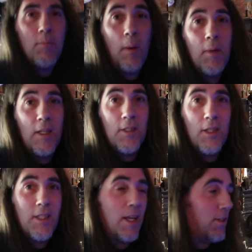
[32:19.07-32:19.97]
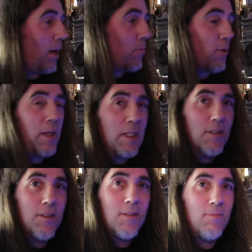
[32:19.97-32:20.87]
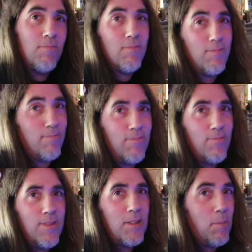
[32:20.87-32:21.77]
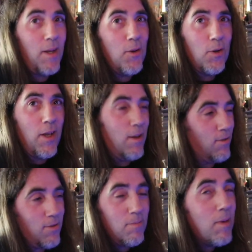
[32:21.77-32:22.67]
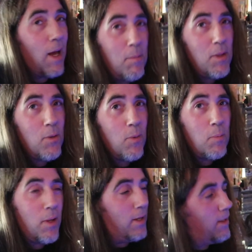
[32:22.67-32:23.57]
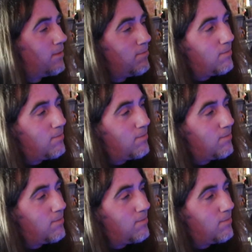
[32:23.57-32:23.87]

Might be easy to stay in top three because it's in my nerd cave. I'll be the one playing it.